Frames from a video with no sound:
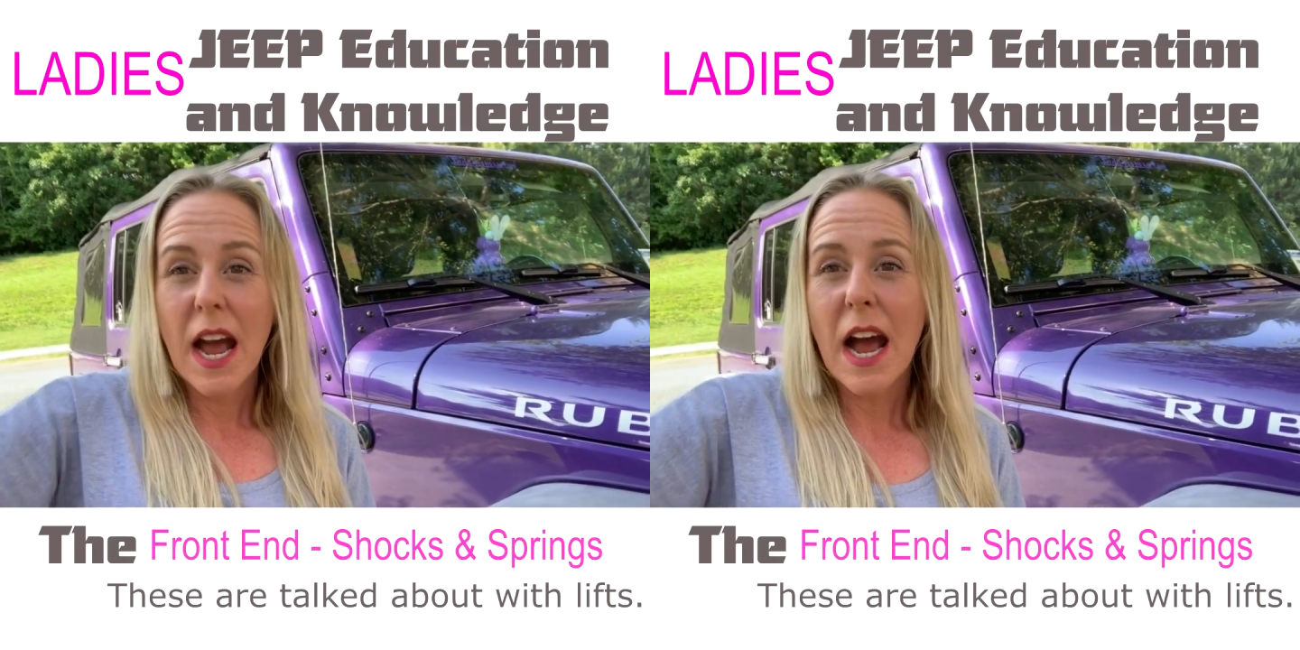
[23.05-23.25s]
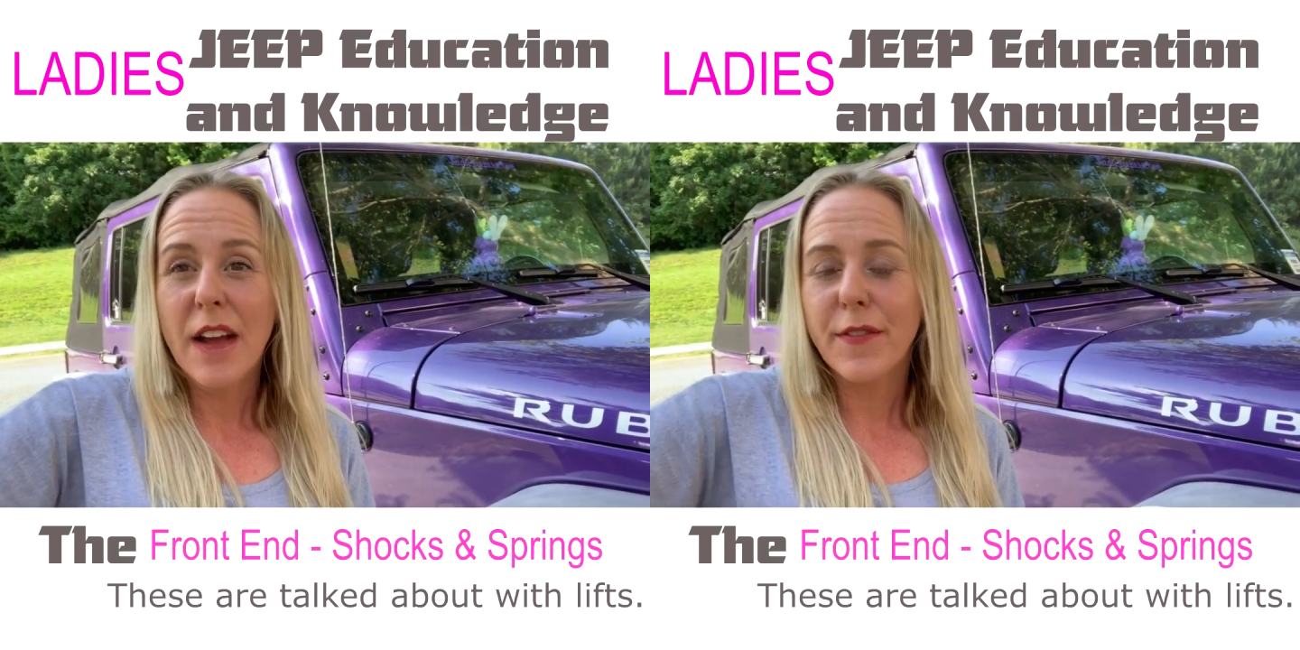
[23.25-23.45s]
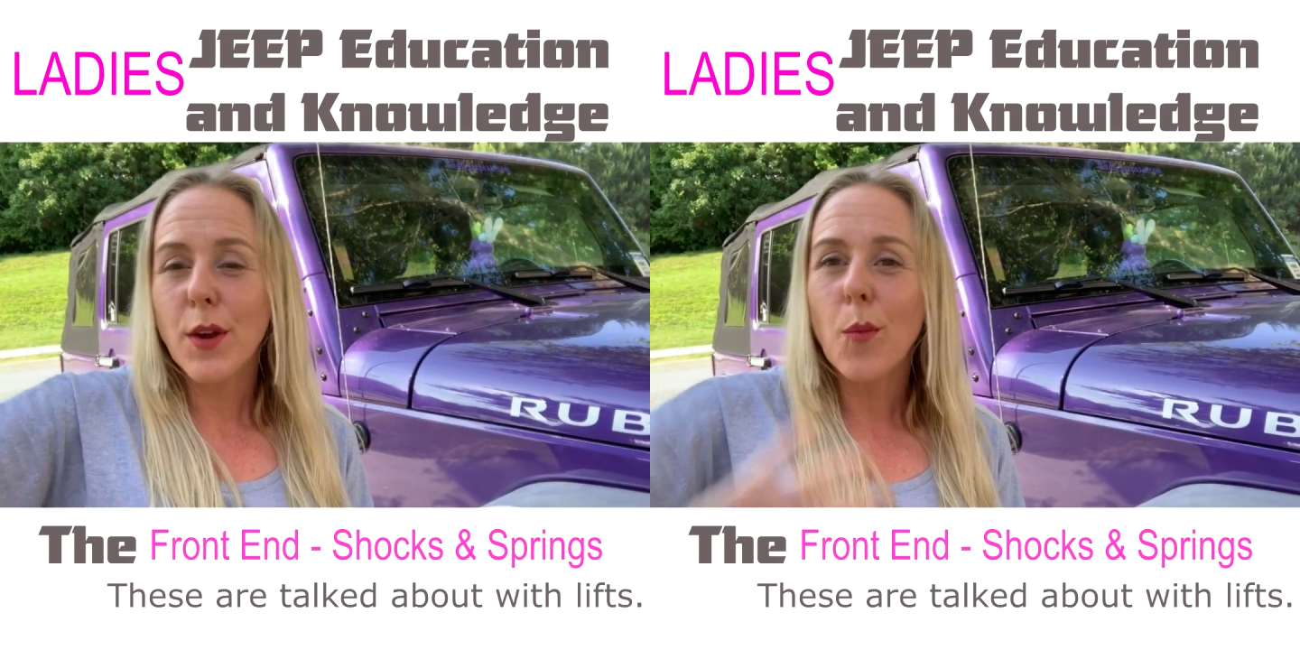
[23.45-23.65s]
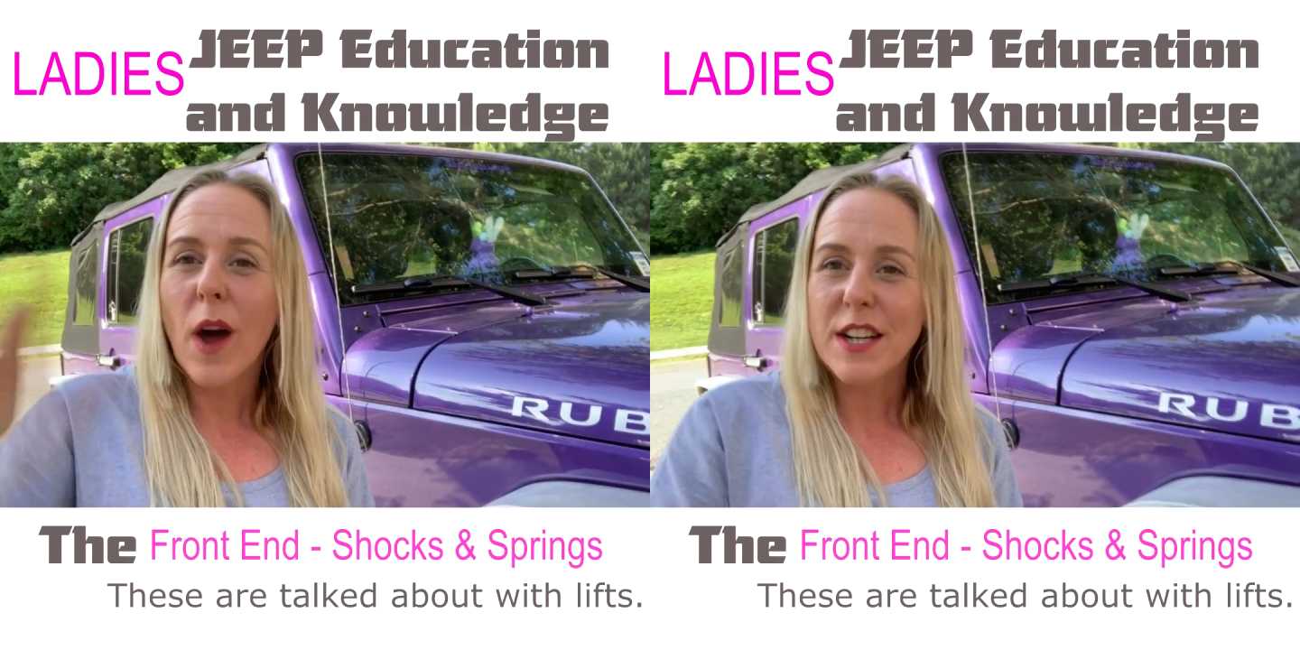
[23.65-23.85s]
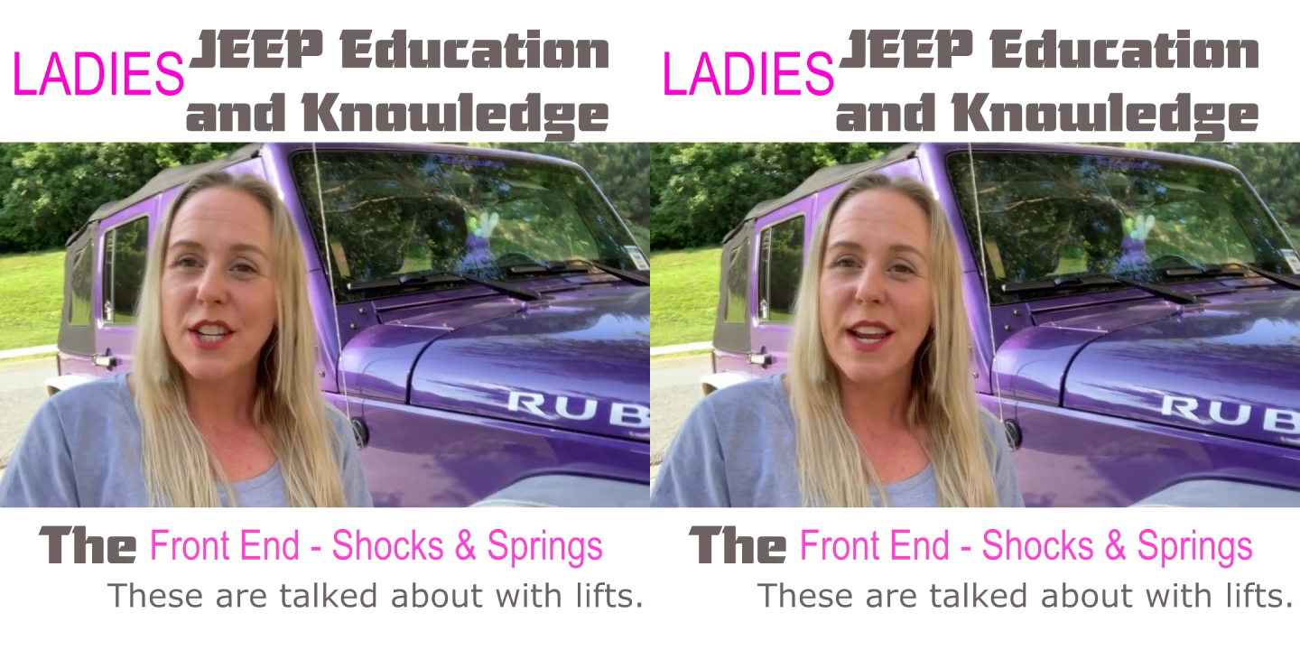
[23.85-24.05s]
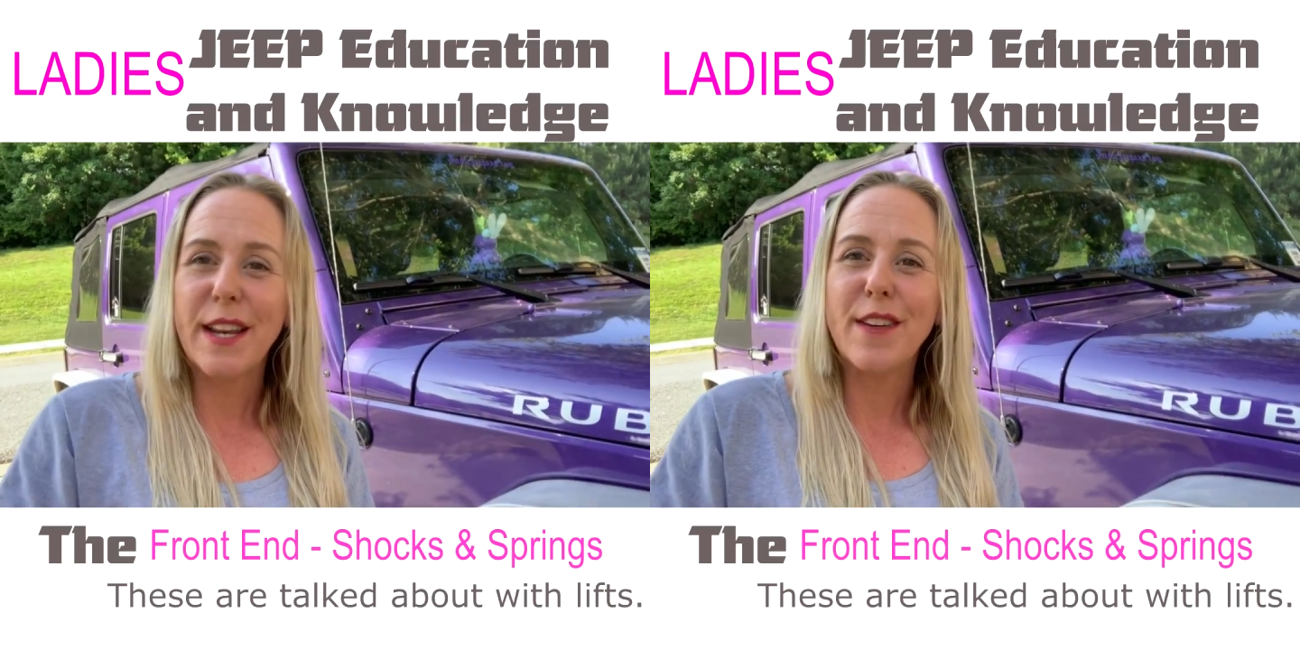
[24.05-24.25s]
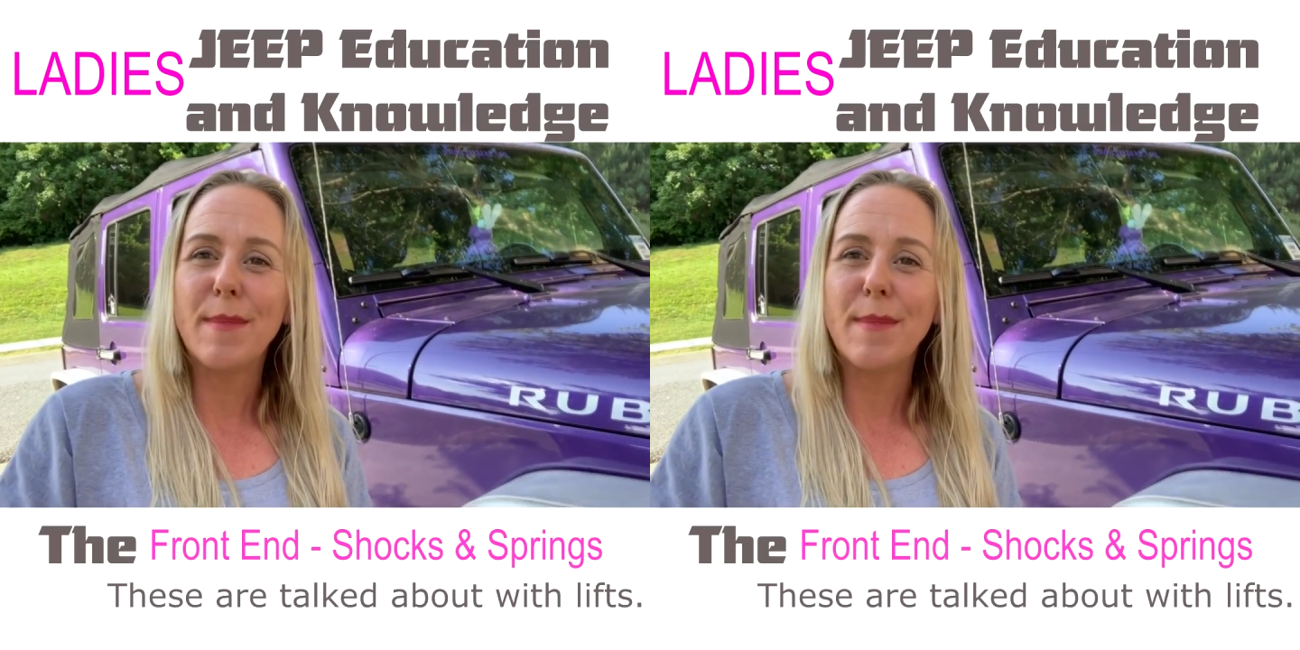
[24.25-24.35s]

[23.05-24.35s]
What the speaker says: If you watch any of